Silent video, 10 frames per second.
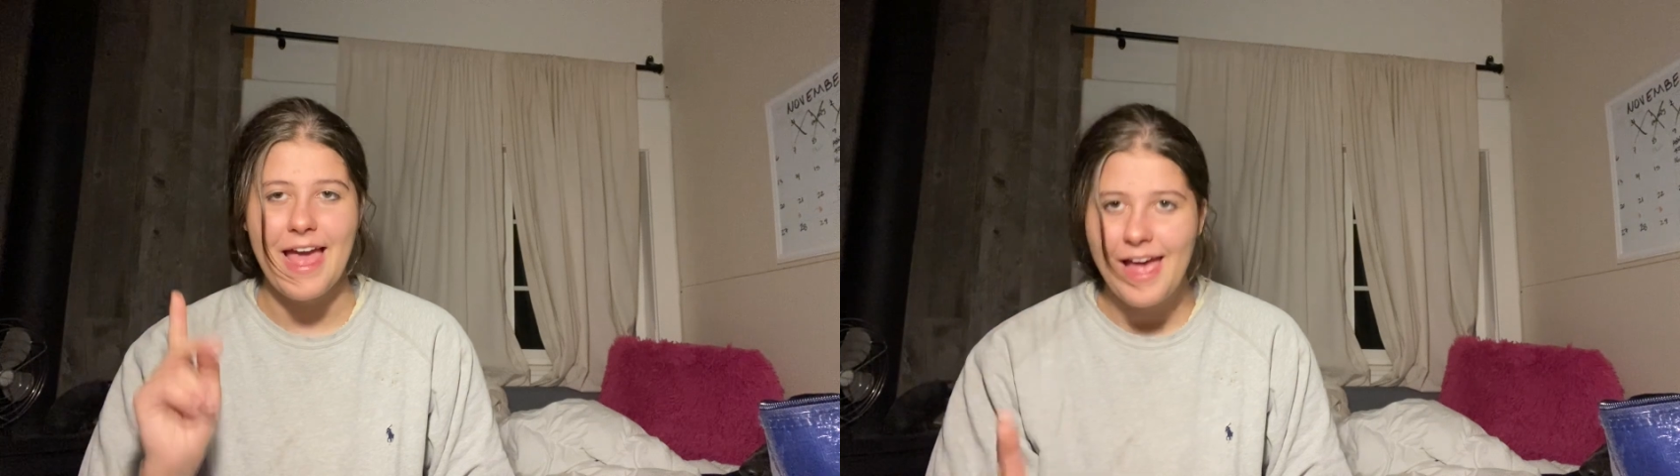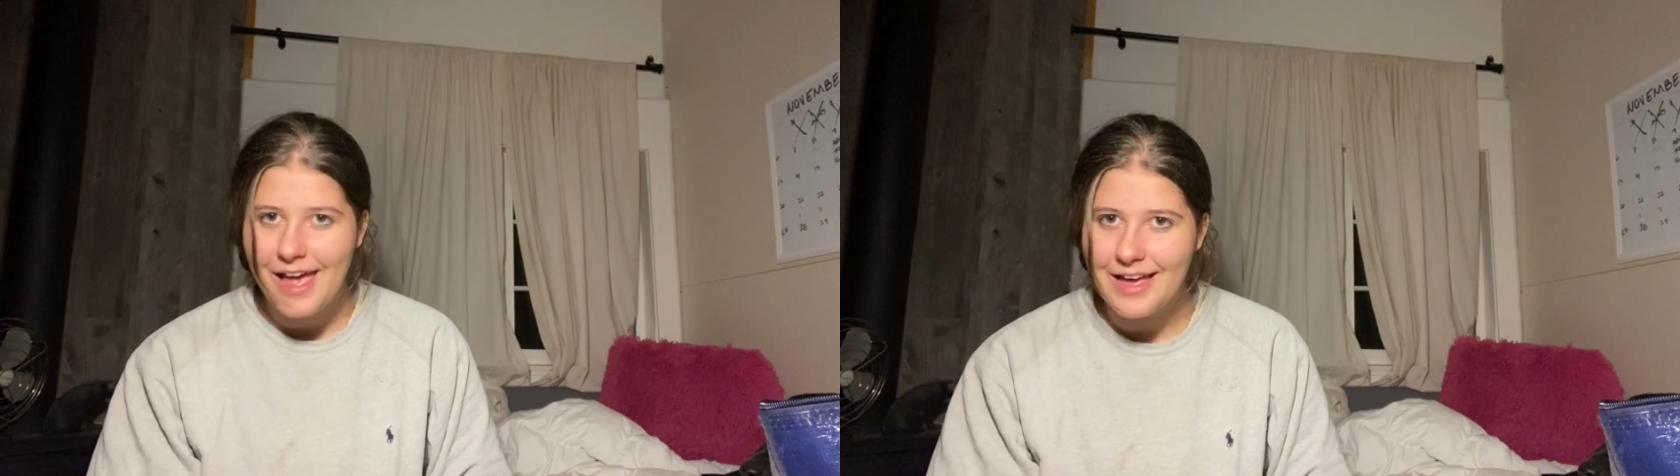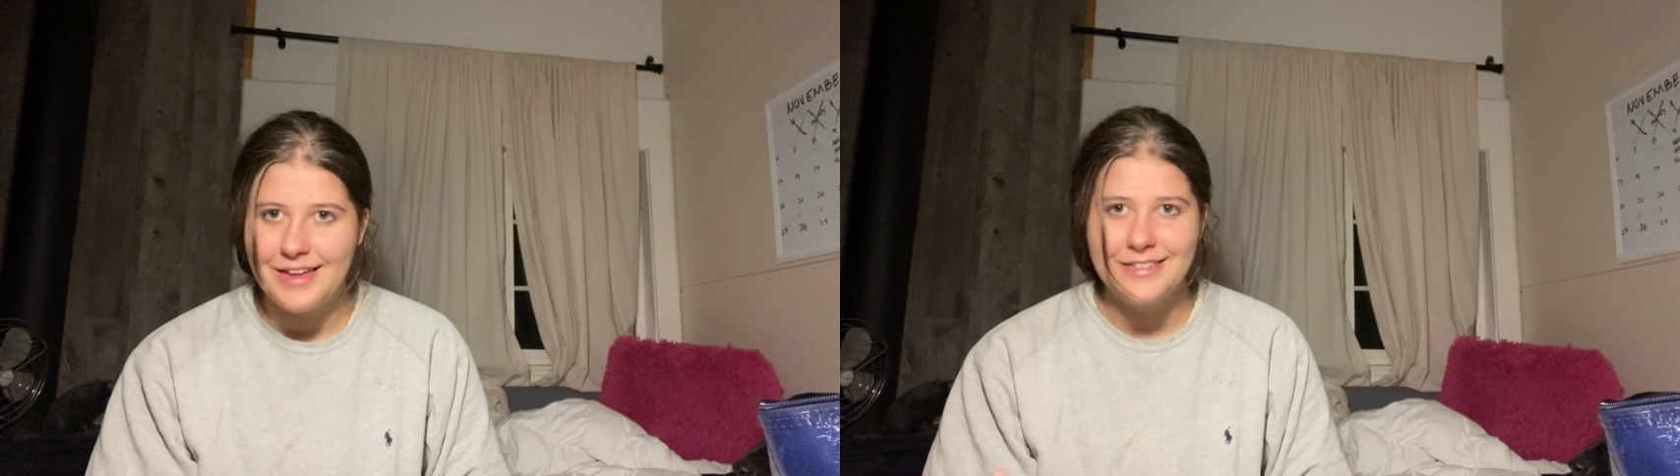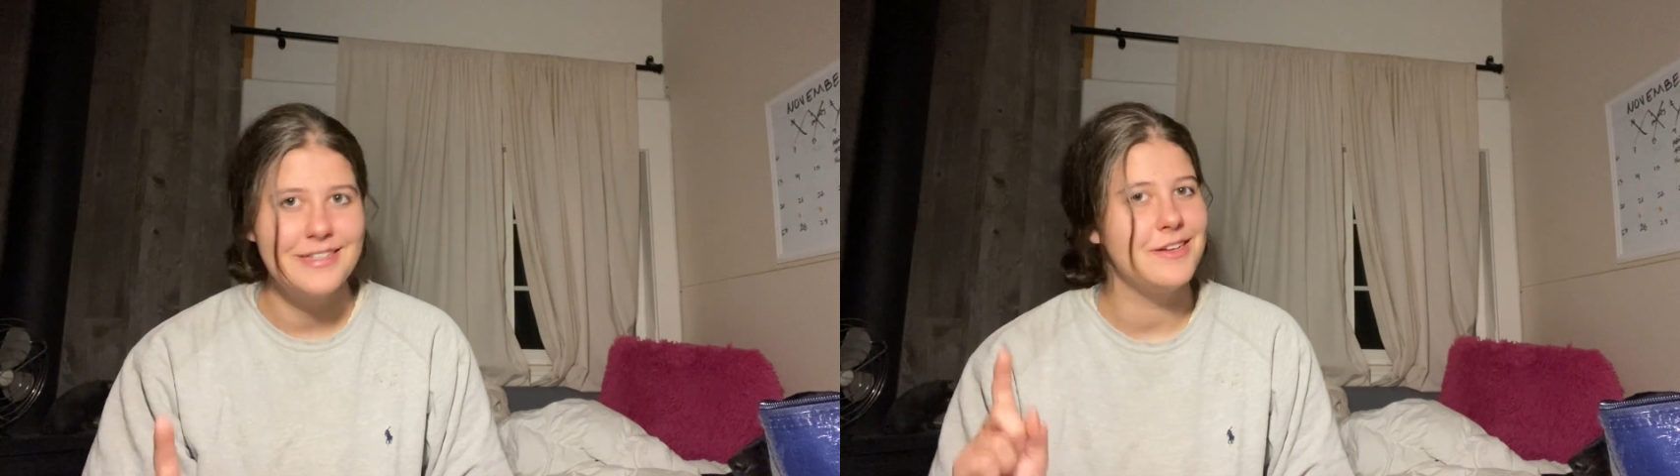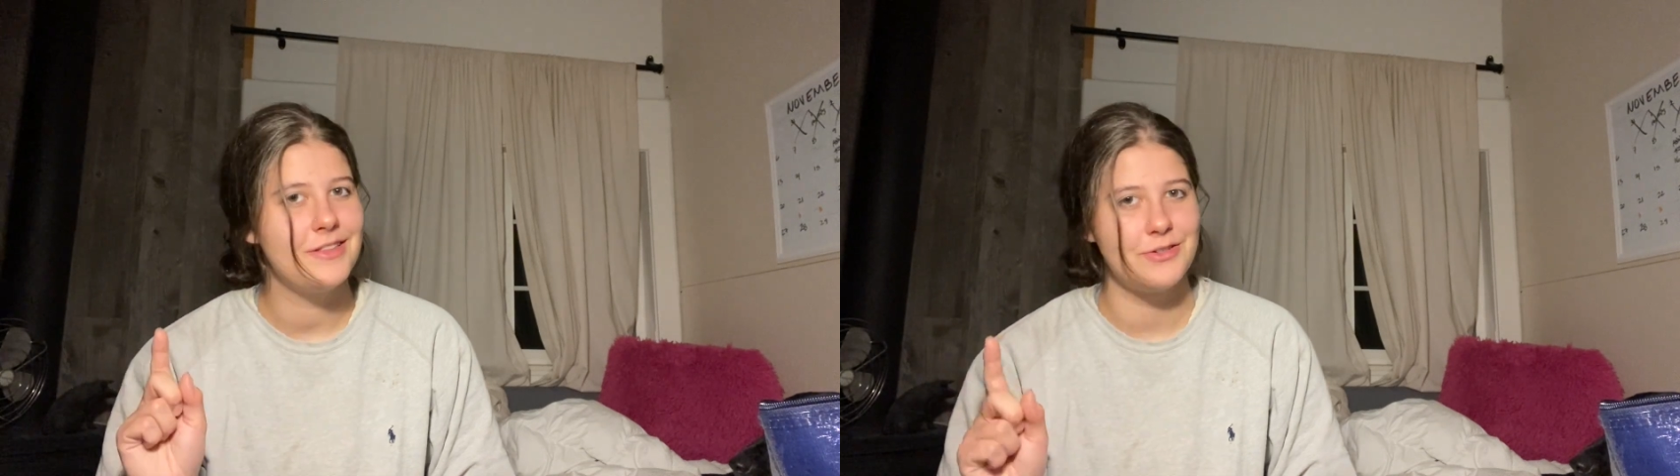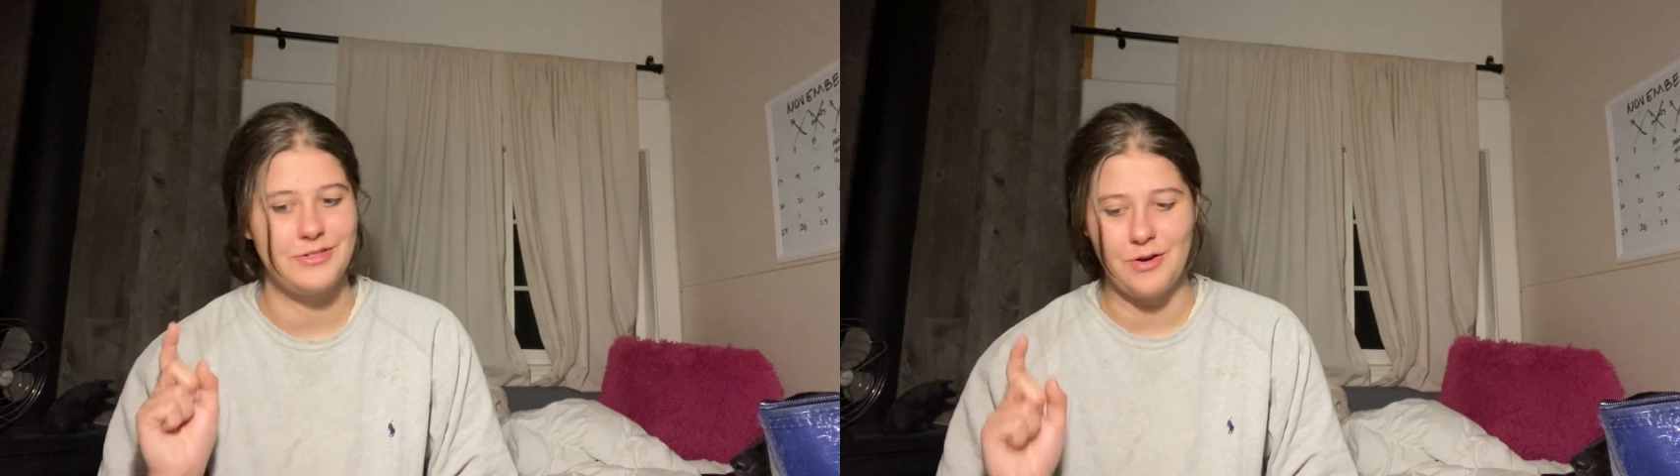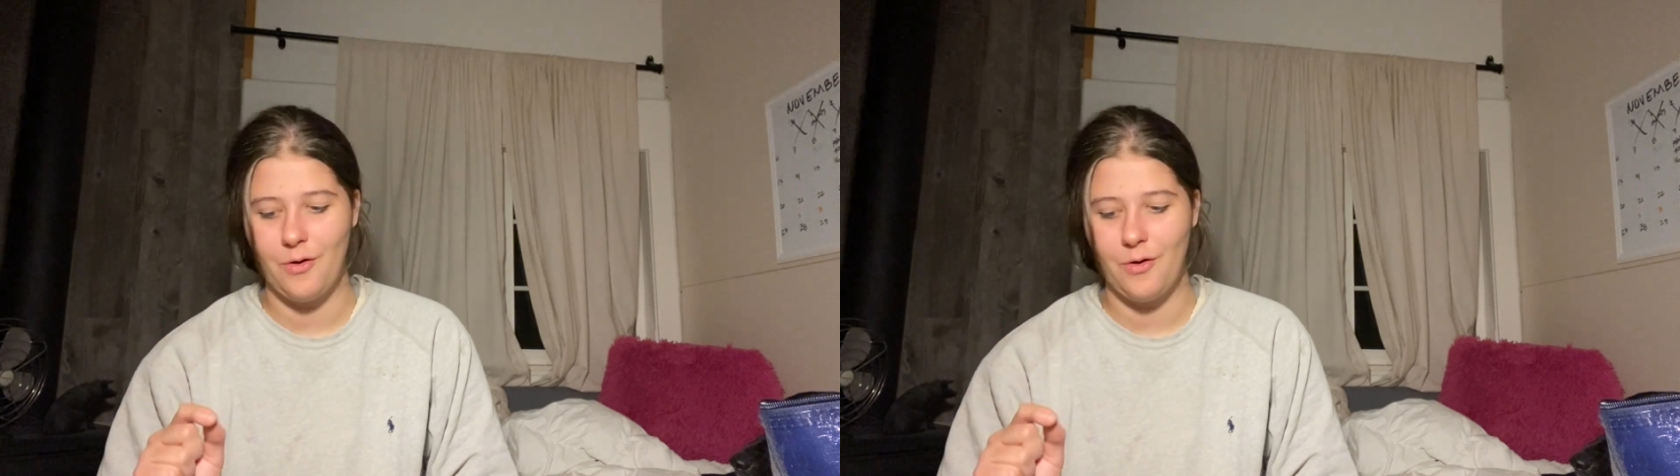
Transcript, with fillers: and there's no